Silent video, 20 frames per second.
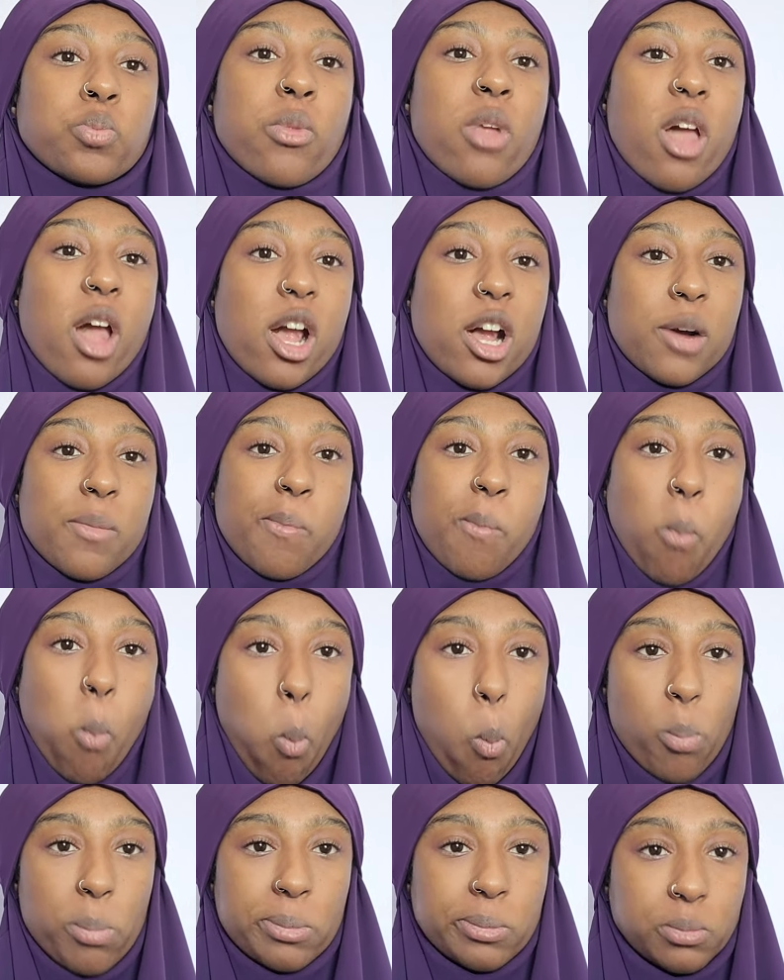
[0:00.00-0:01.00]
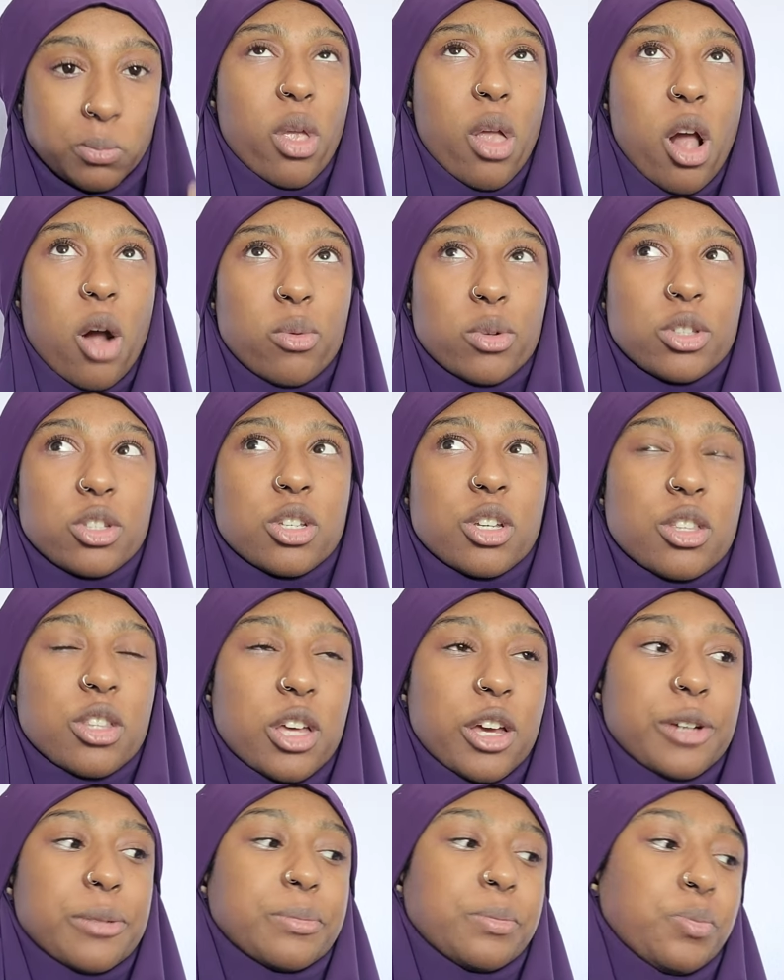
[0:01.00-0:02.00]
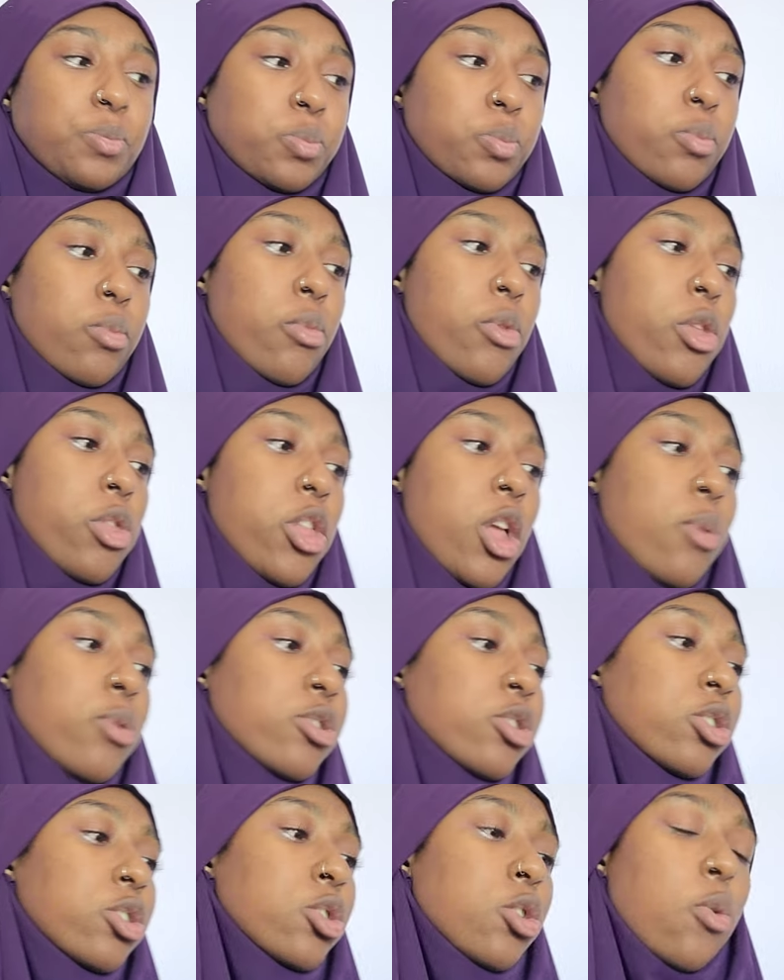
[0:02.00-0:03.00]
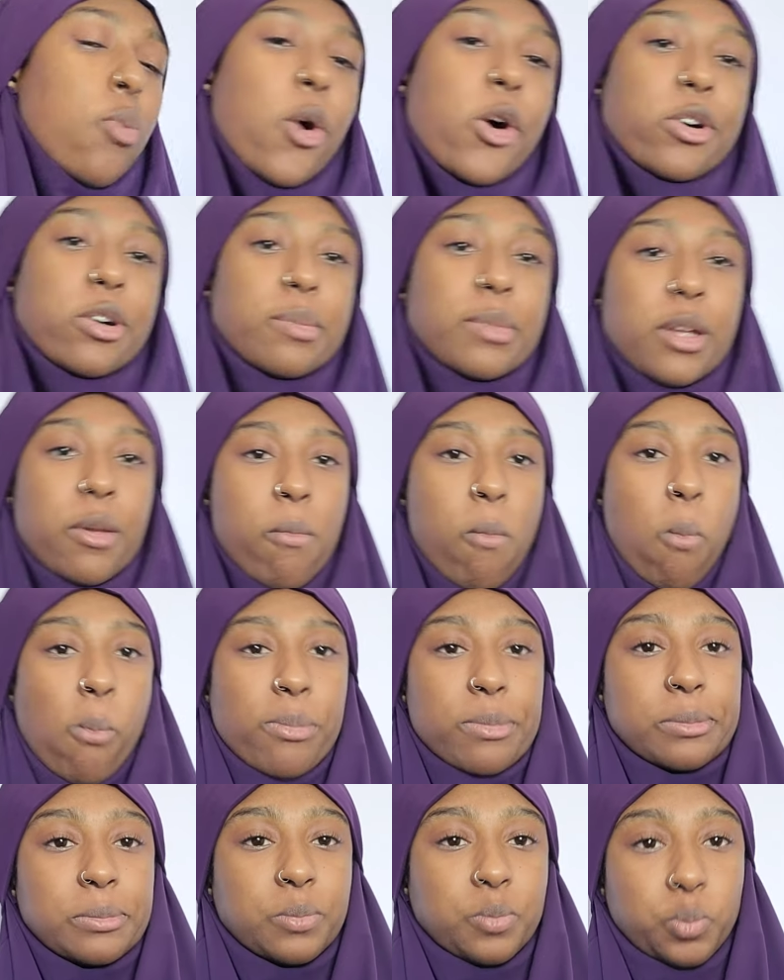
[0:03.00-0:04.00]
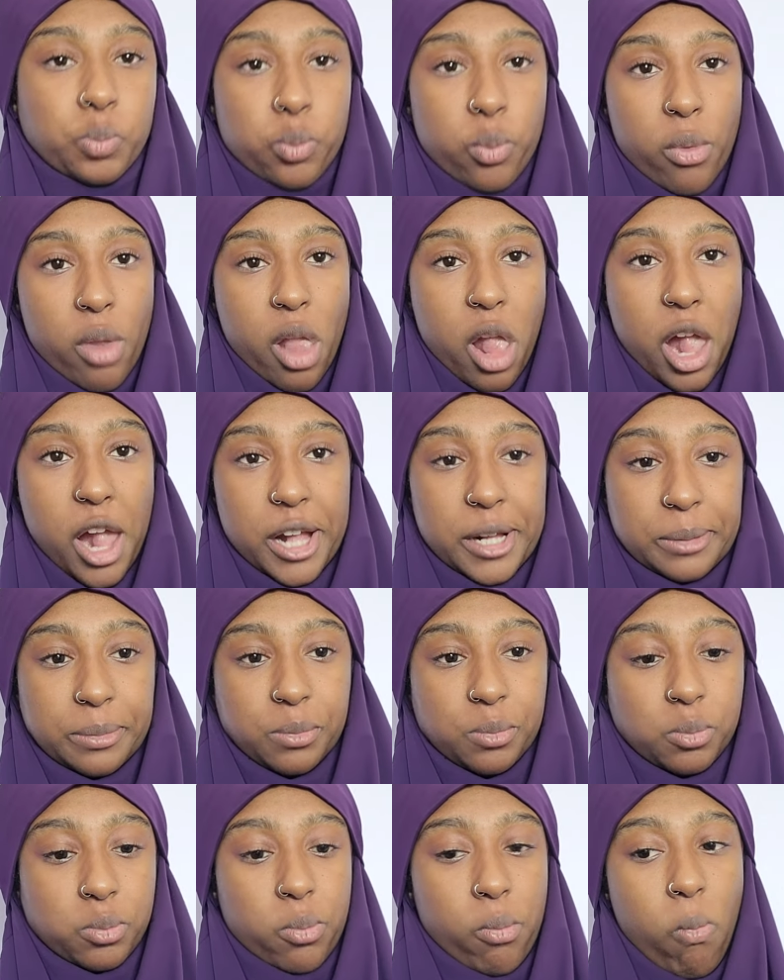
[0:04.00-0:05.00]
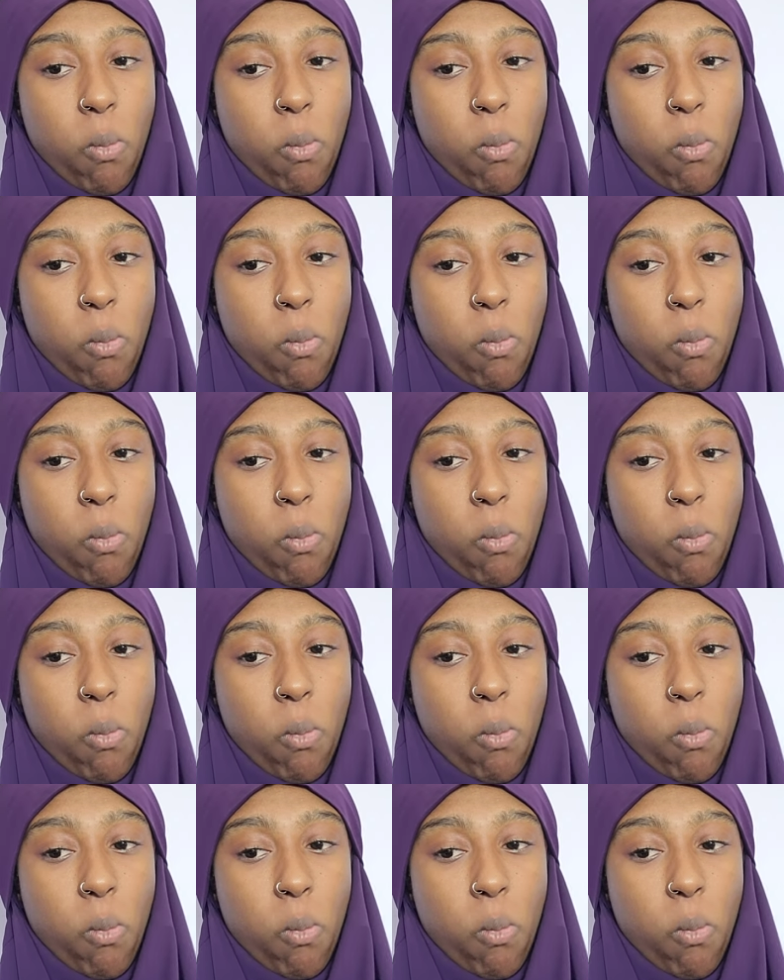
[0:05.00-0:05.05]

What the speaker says: And I would say that they were just so welcoming, and